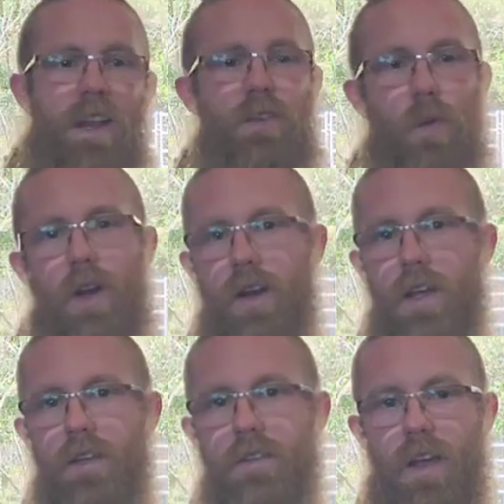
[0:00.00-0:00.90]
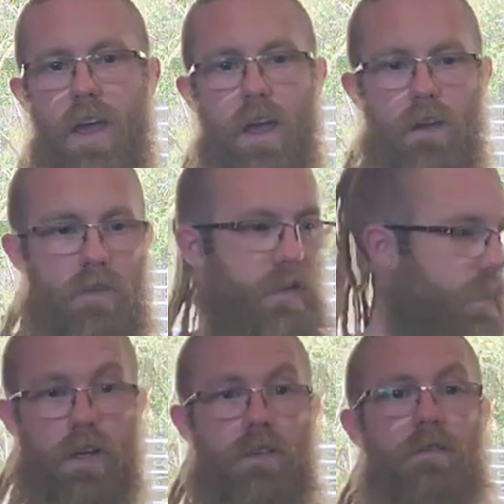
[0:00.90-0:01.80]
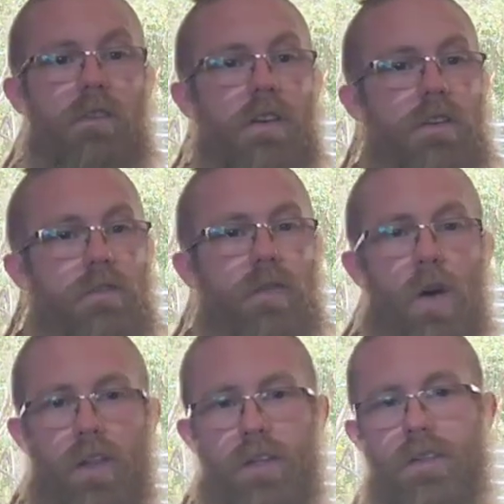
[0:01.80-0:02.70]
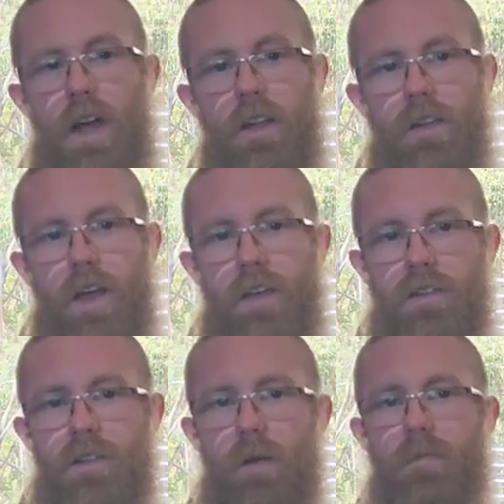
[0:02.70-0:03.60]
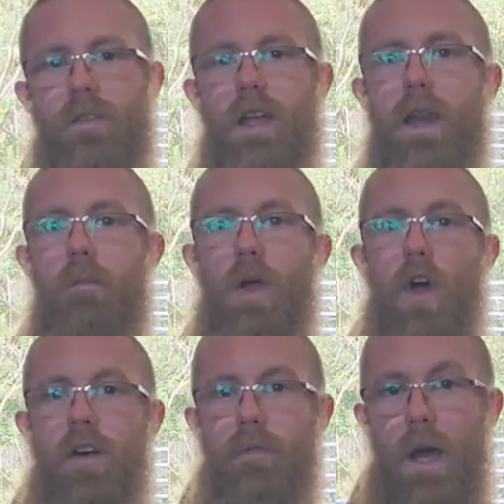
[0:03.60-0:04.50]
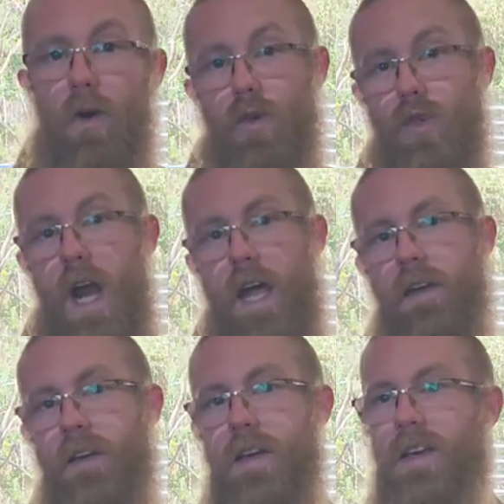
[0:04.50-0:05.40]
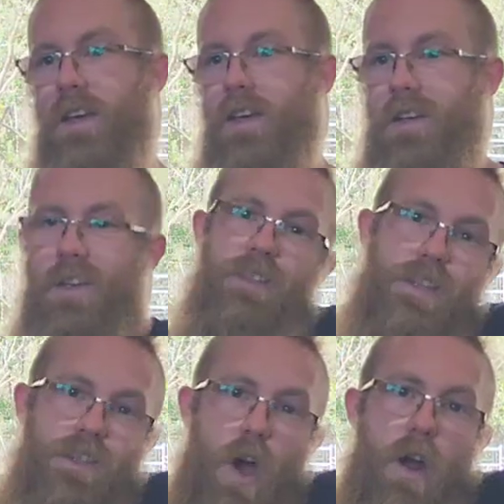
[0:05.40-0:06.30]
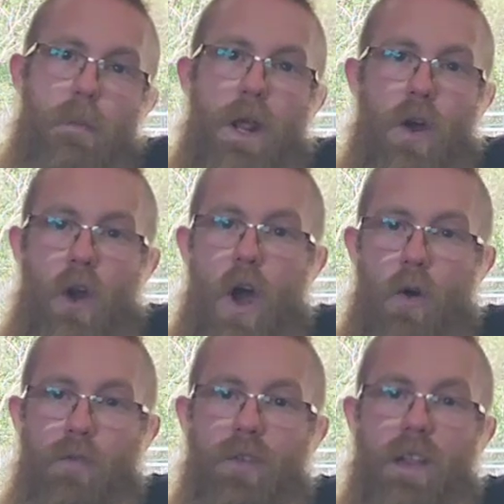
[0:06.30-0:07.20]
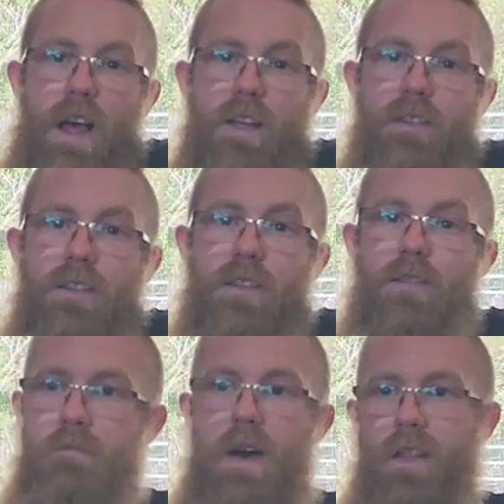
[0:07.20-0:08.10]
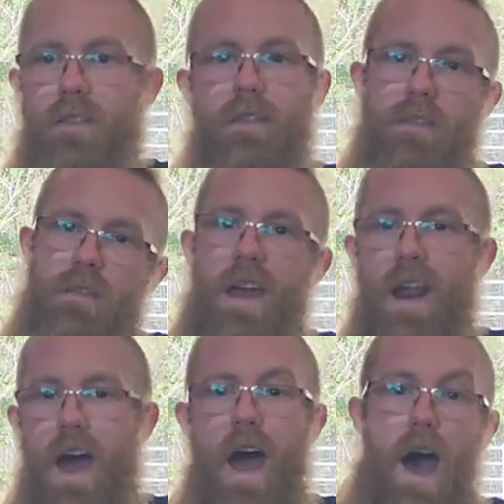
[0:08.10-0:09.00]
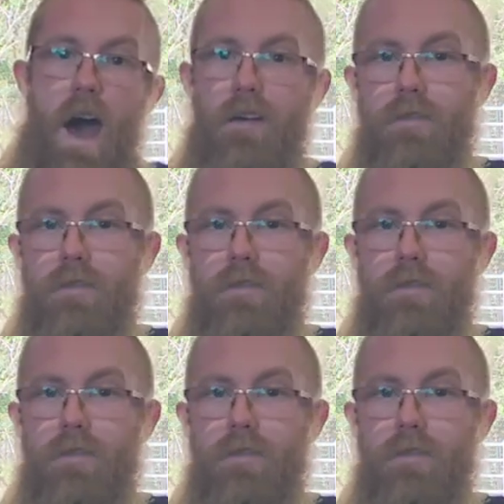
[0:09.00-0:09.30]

It is what it is, and I can finally start taking steps to getting my life back on track, because it's kind of been on hold for the last month and a half.